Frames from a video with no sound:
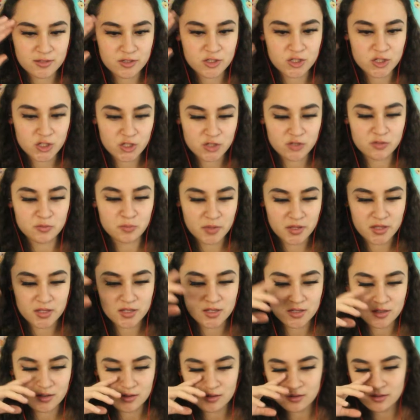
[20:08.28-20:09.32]
he should have
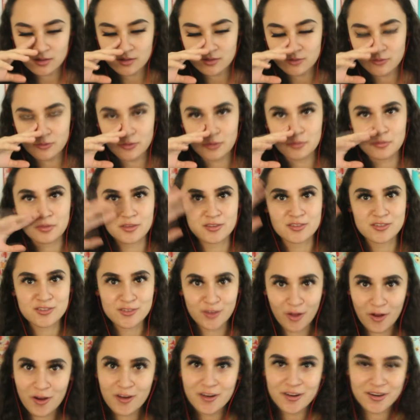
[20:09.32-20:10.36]
been from the
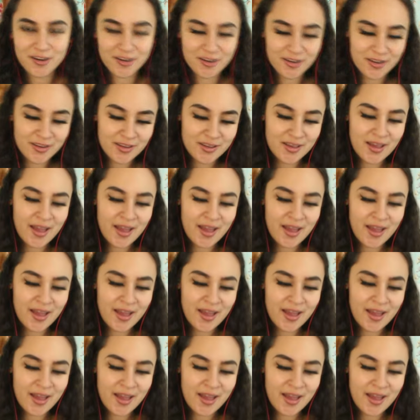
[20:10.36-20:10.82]
start.